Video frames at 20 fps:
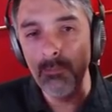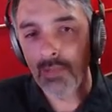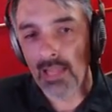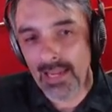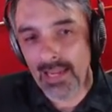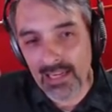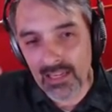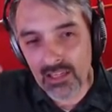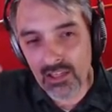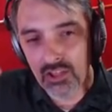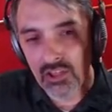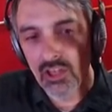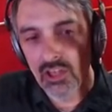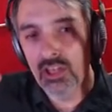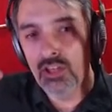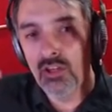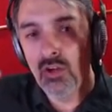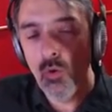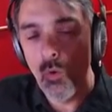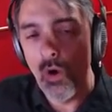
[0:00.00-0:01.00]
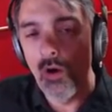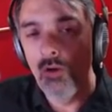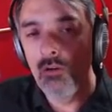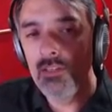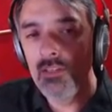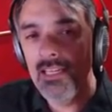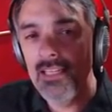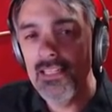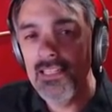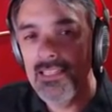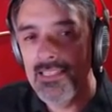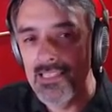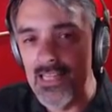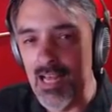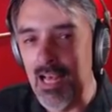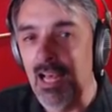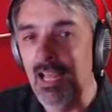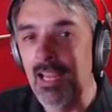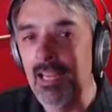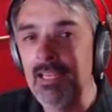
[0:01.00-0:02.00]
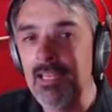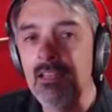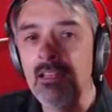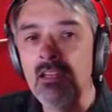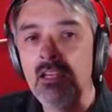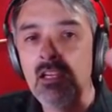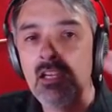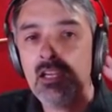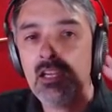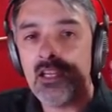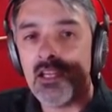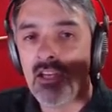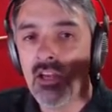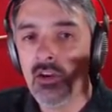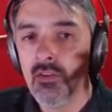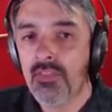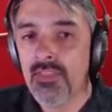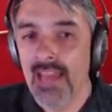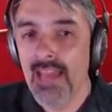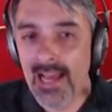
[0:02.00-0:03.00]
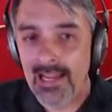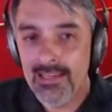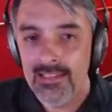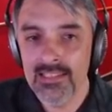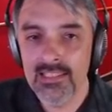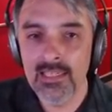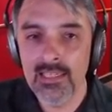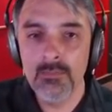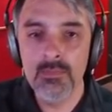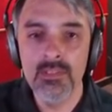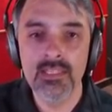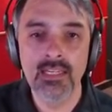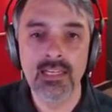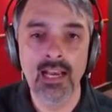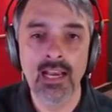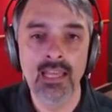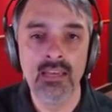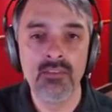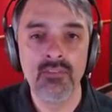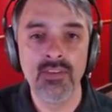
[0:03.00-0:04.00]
like good quality design, you know, that seems to kind of